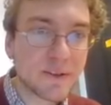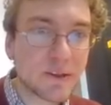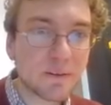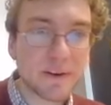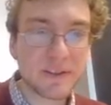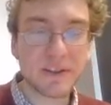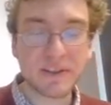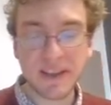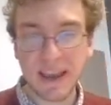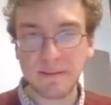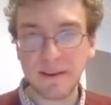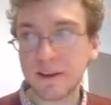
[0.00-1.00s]
So for instance, the
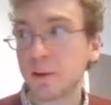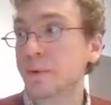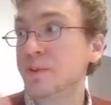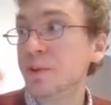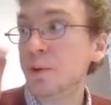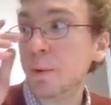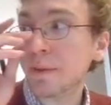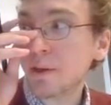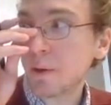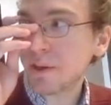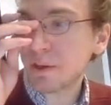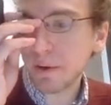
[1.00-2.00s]
gain factor was 2 in the
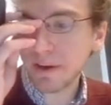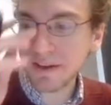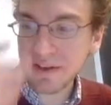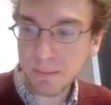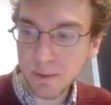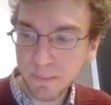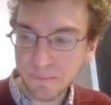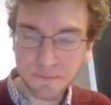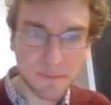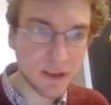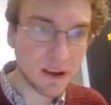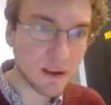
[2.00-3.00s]
Deutsche Mark example.
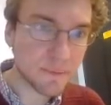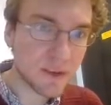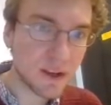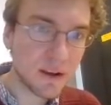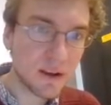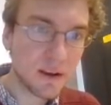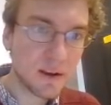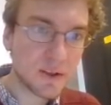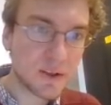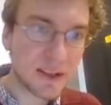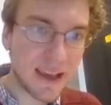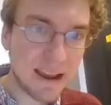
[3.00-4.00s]

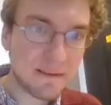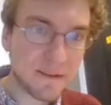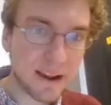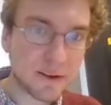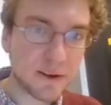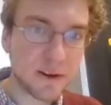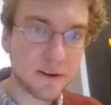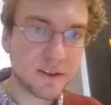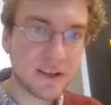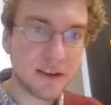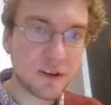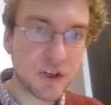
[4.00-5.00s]
So the gain factor,
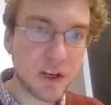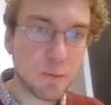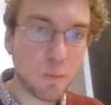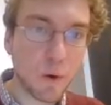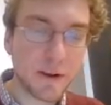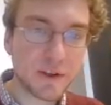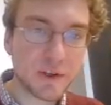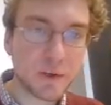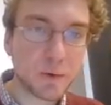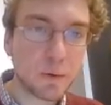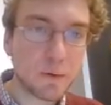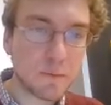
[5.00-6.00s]
say
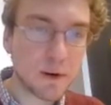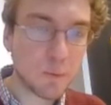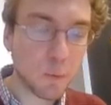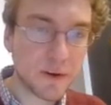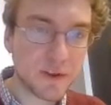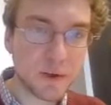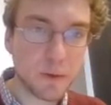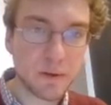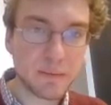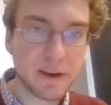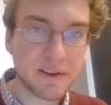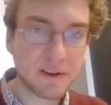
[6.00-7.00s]
G12, where 1, 2
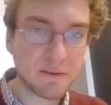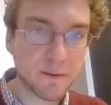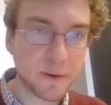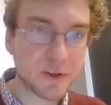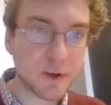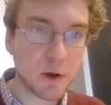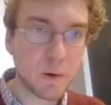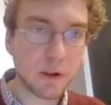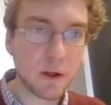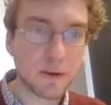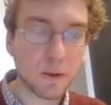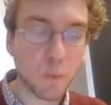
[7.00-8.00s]
is because I first go
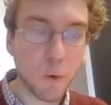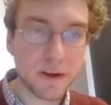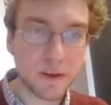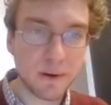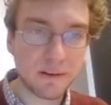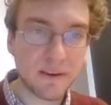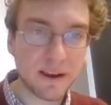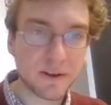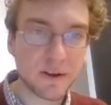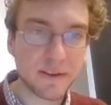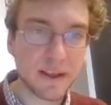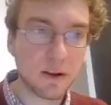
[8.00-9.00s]
along the 1 unit
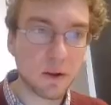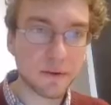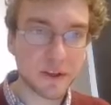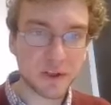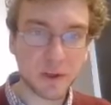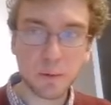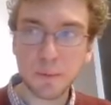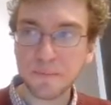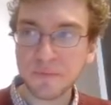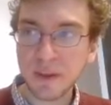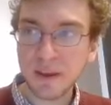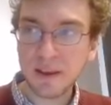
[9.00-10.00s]
vector and then along the 2.
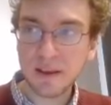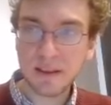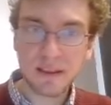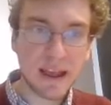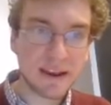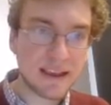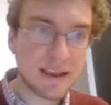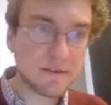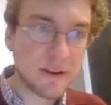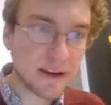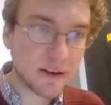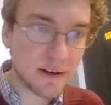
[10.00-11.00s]
That gain
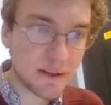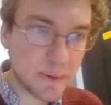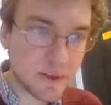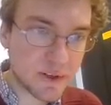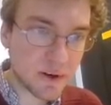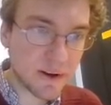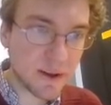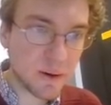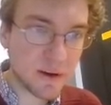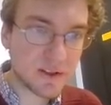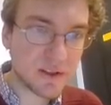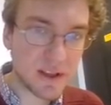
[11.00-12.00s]
factor, as we just
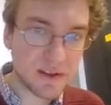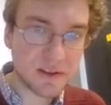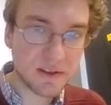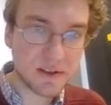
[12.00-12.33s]
argued, is this.